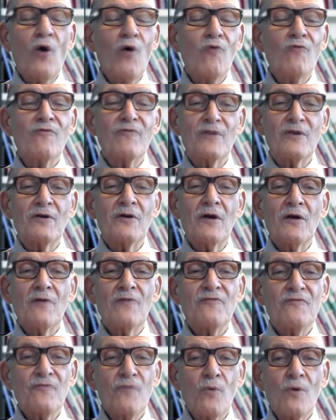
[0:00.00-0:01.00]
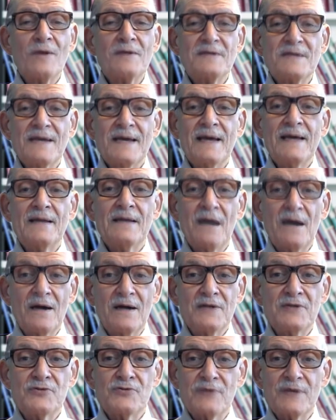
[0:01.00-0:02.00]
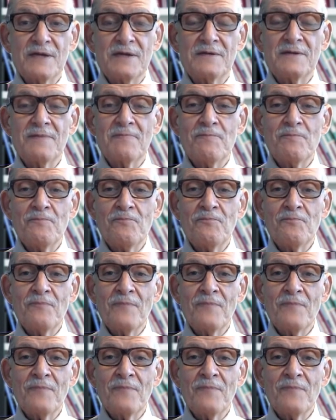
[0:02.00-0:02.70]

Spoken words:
over 1,400.